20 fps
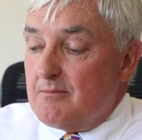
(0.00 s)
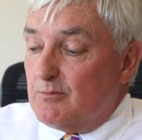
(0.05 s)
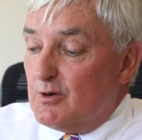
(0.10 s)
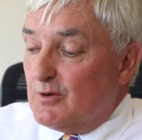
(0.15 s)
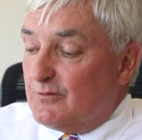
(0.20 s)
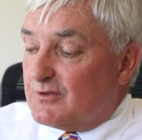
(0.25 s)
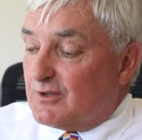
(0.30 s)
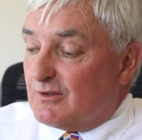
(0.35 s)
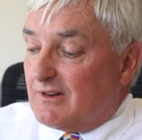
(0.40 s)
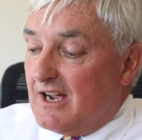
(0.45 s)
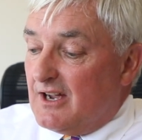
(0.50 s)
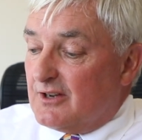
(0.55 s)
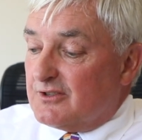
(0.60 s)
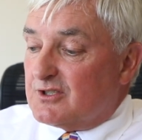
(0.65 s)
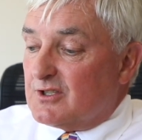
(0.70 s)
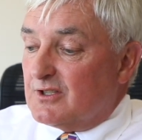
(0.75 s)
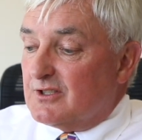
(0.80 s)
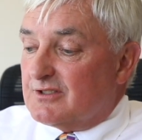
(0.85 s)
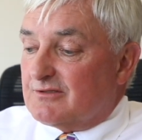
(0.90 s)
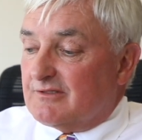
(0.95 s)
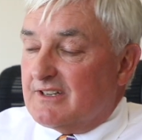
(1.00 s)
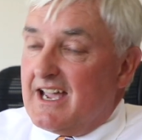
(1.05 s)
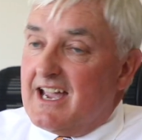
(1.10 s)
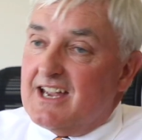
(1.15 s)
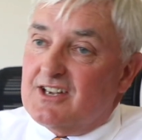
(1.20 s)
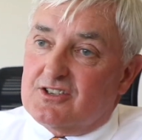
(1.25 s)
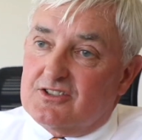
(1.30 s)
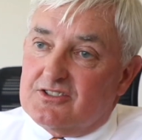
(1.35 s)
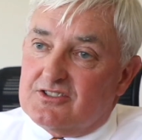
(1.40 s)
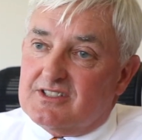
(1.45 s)
moved around 2 or 3
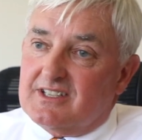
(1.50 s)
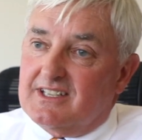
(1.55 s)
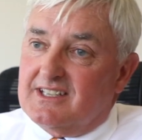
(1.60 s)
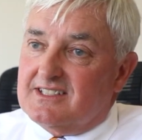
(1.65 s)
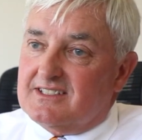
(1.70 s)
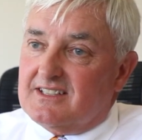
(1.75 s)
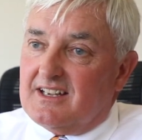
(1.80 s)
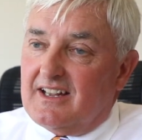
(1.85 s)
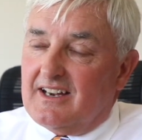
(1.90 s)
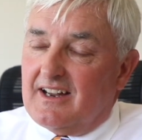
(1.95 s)
agencies,